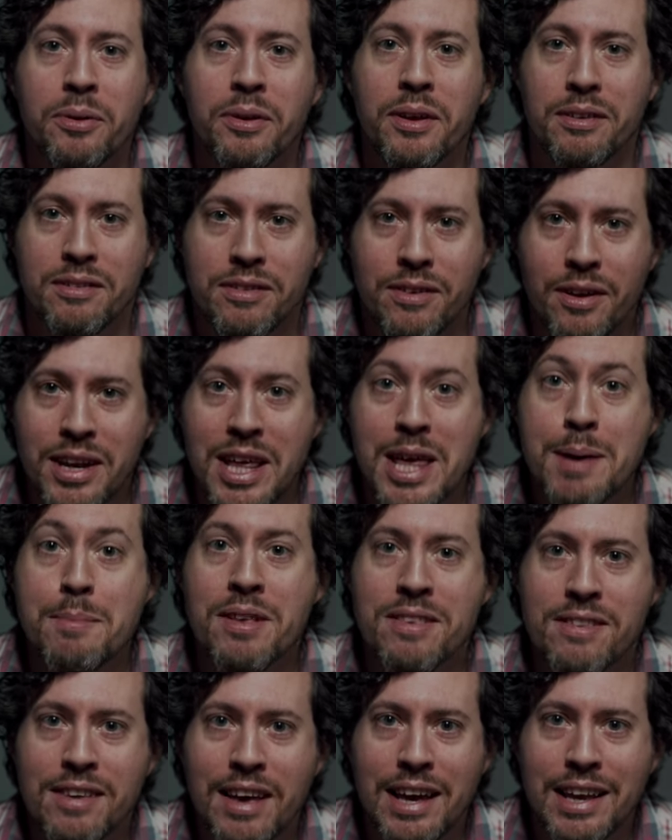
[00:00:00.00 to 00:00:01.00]
that try and
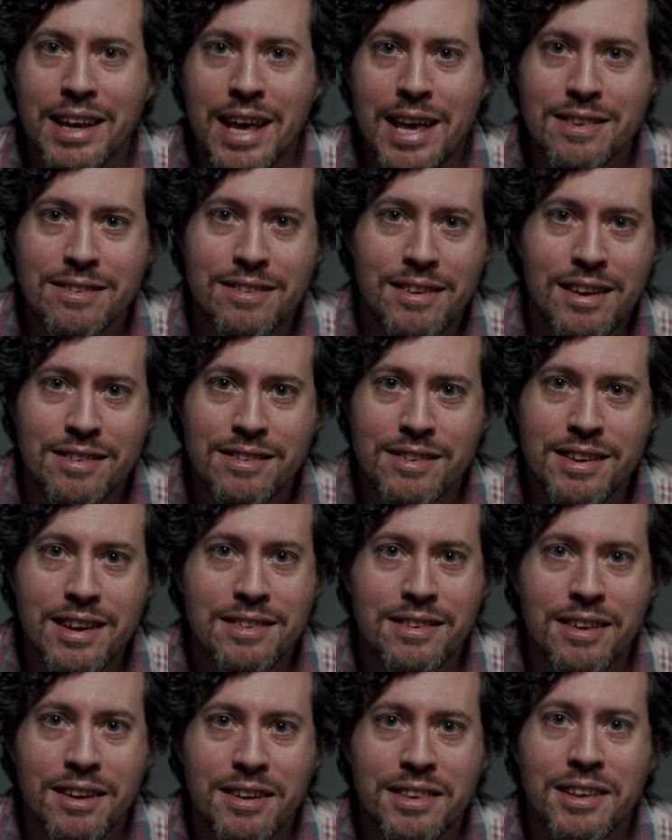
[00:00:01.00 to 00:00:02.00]
imitate
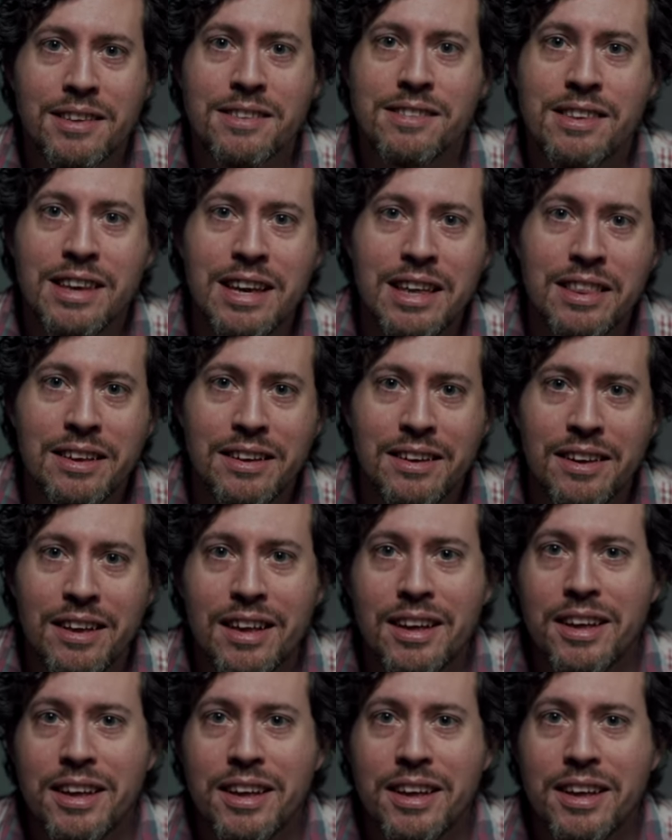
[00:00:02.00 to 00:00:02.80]
S-Cinetone, they'll see that